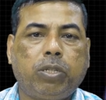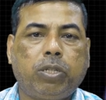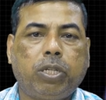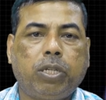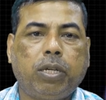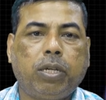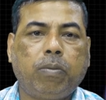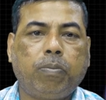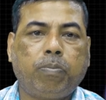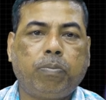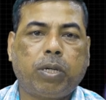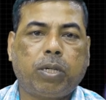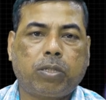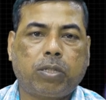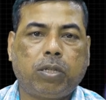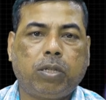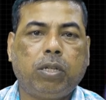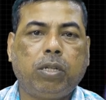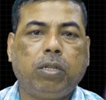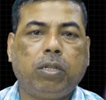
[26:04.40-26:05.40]
share
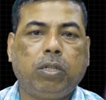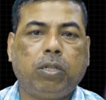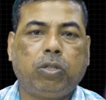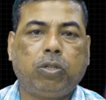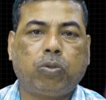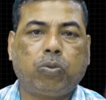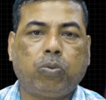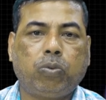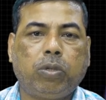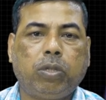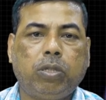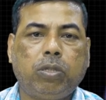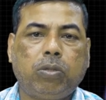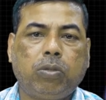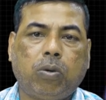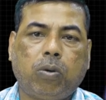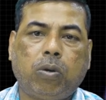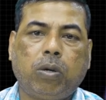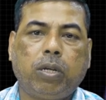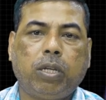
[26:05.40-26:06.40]
personal
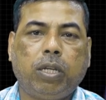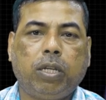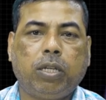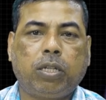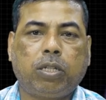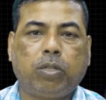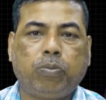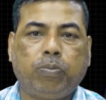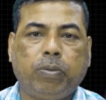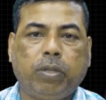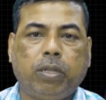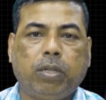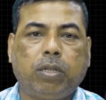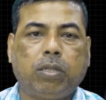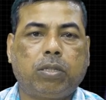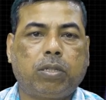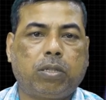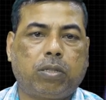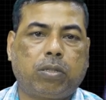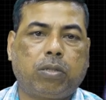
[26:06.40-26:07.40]
stories or
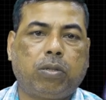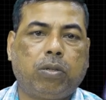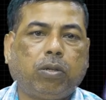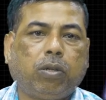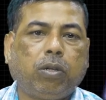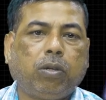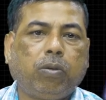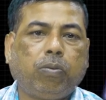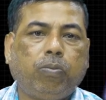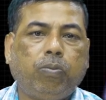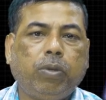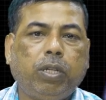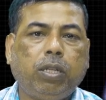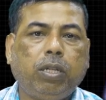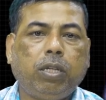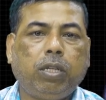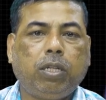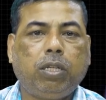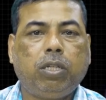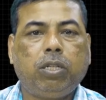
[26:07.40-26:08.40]
experiences with
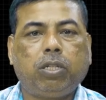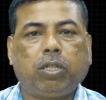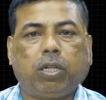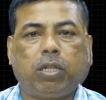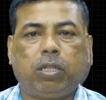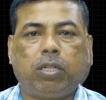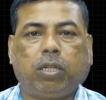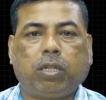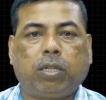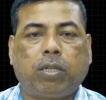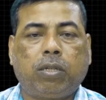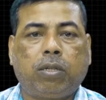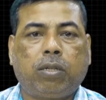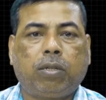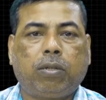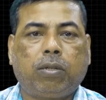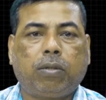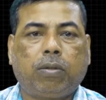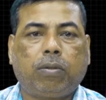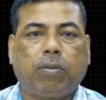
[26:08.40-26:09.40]
each other,
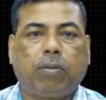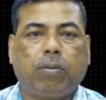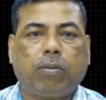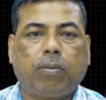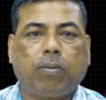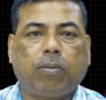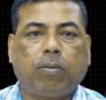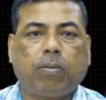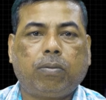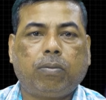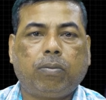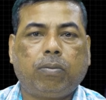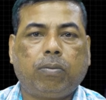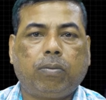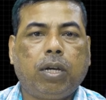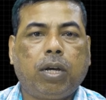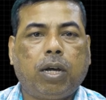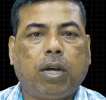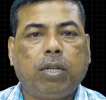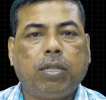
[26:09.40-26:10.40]

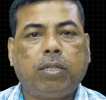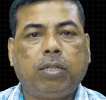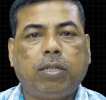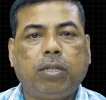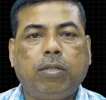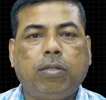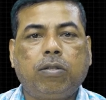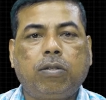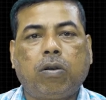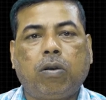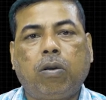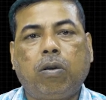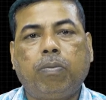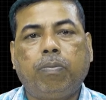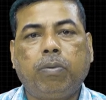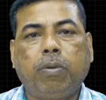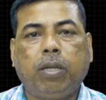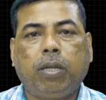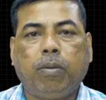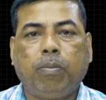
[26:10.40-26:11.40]
creating a sense
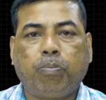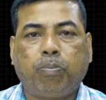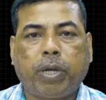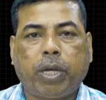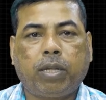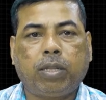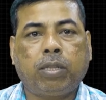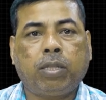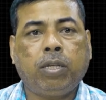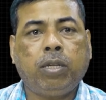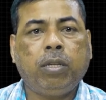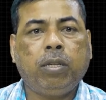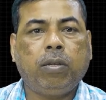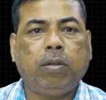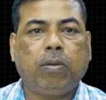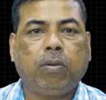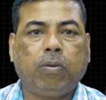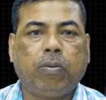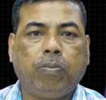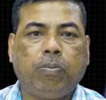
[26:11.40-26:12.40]
of empathy
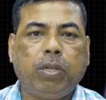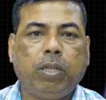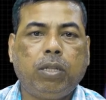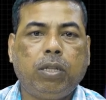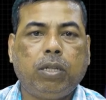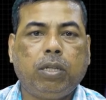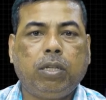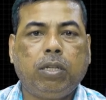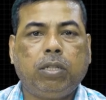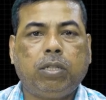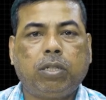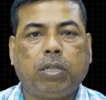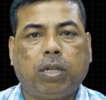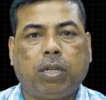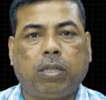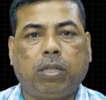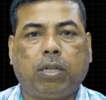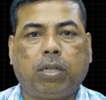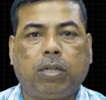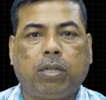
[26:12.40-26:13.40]
with each
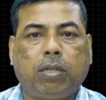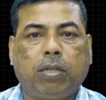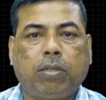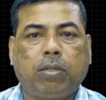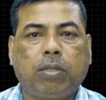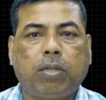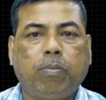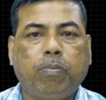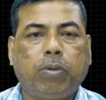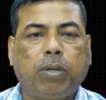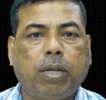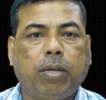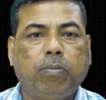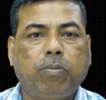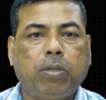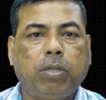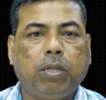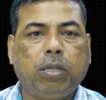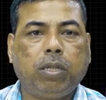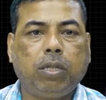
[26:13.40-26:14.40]
other.
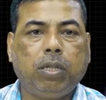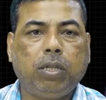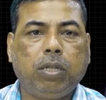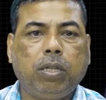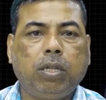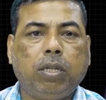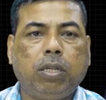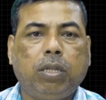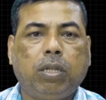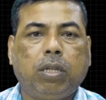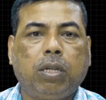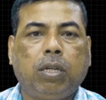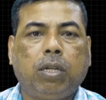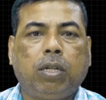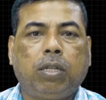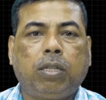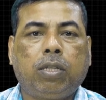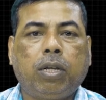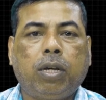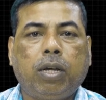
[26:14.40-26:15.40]
Sometimes, in
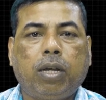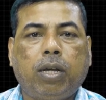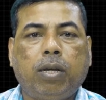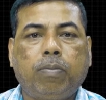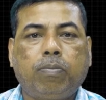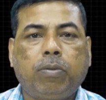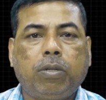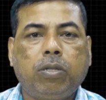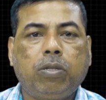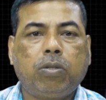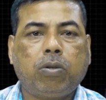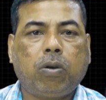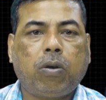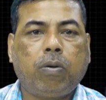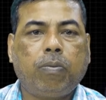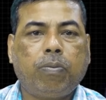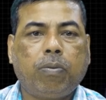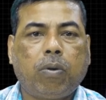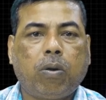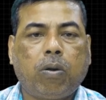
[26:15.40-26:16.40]
the absence
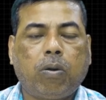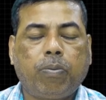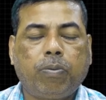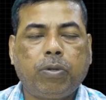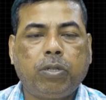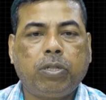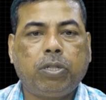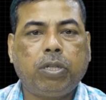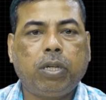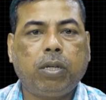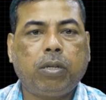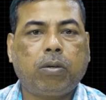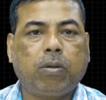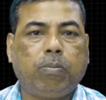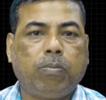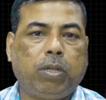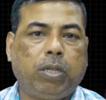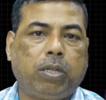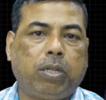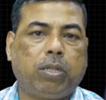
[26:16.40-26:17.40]
of official
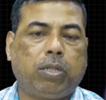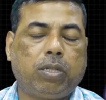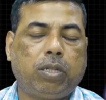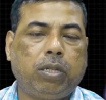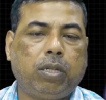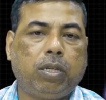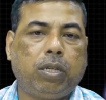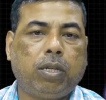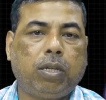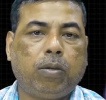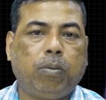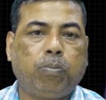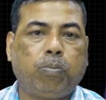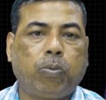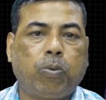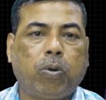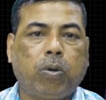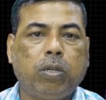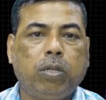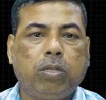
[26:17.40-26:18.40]
communication,
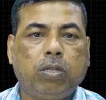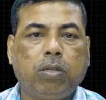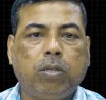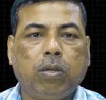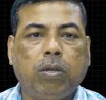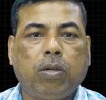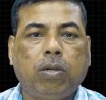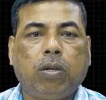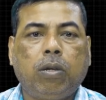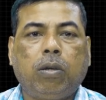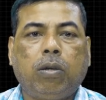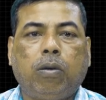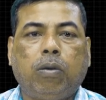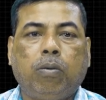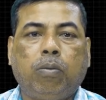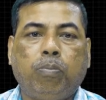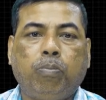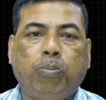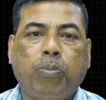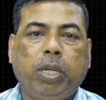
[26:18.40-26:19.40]
employees
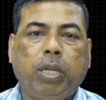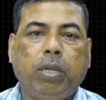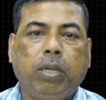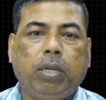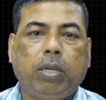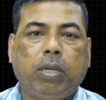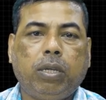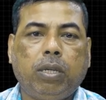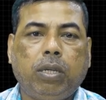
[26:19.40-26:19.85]
may